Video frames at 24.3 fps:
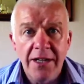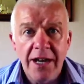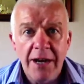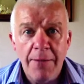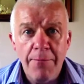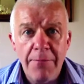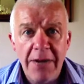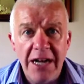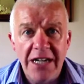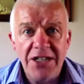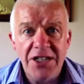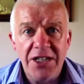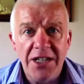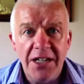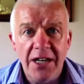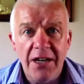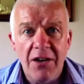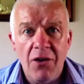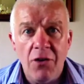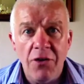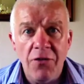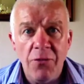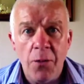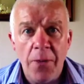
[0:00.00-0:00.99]
Imagine a
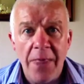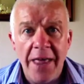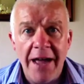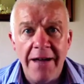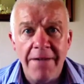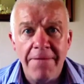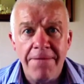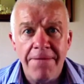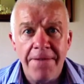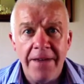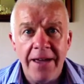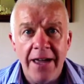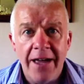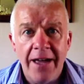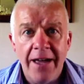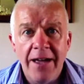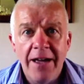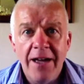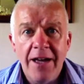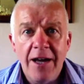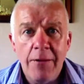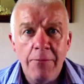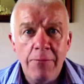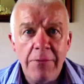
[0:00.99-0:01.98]
life without fear.
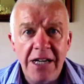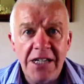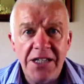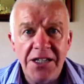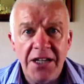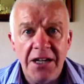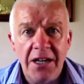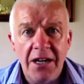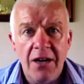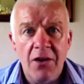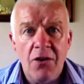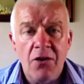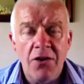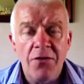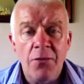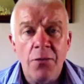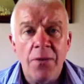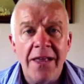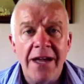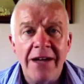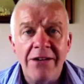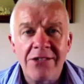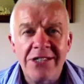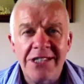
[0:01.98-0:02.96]
Imagine a life
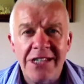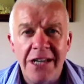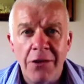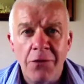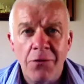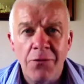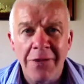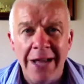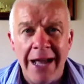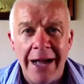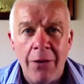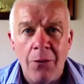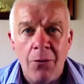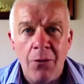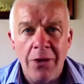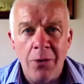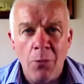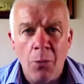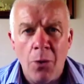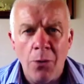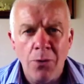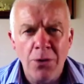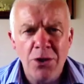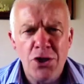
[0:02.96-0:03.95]
without self-doubt.
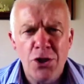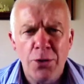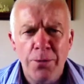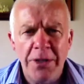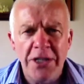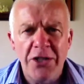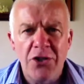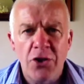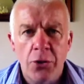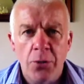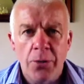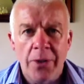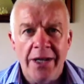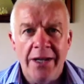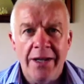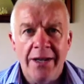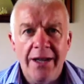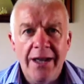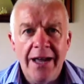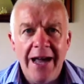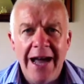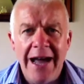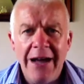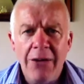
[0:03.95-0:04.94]
What would you be doing?
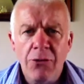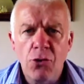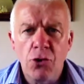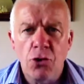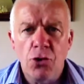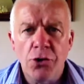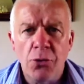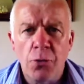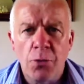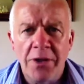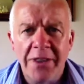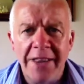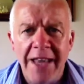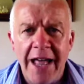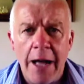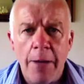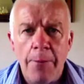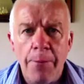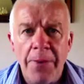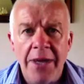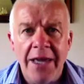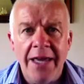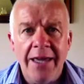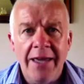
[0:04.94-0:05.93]
How good would
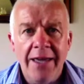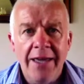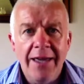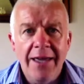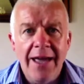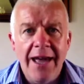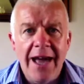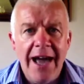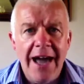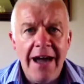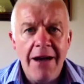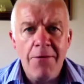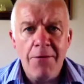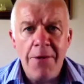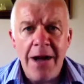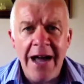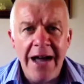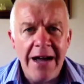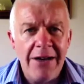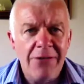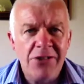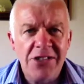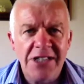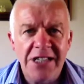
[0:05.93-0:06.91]
that be? How,
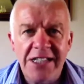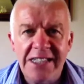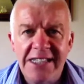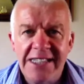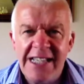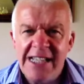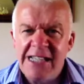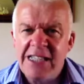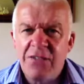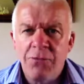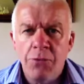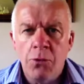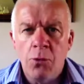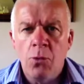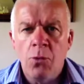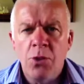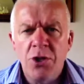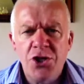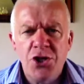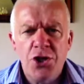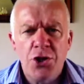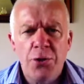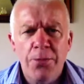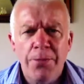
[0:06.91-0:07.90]
how successful
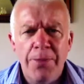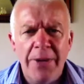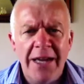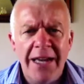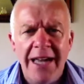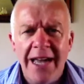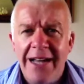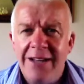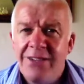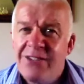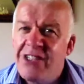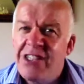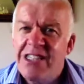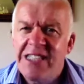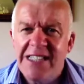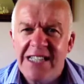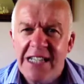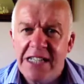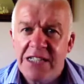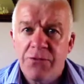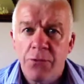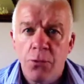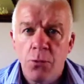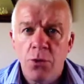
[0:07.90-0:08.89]
would you be? How
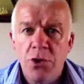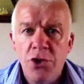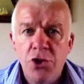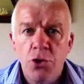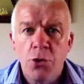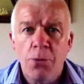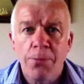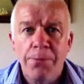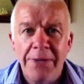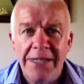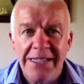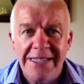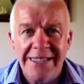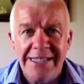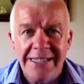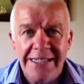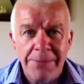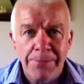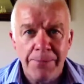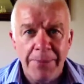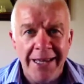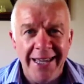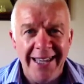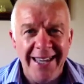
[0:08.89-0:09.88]
successful would your
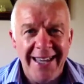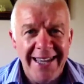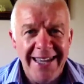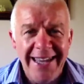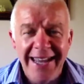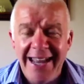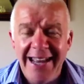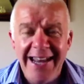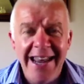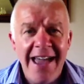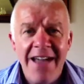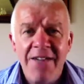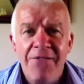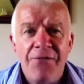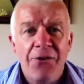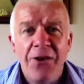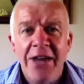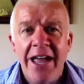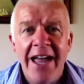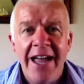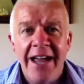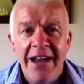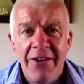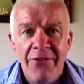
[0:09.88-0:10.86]
business be? In
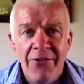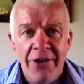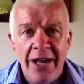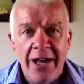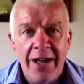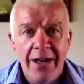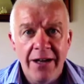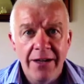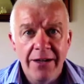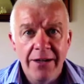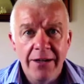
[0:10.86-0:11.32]
every area.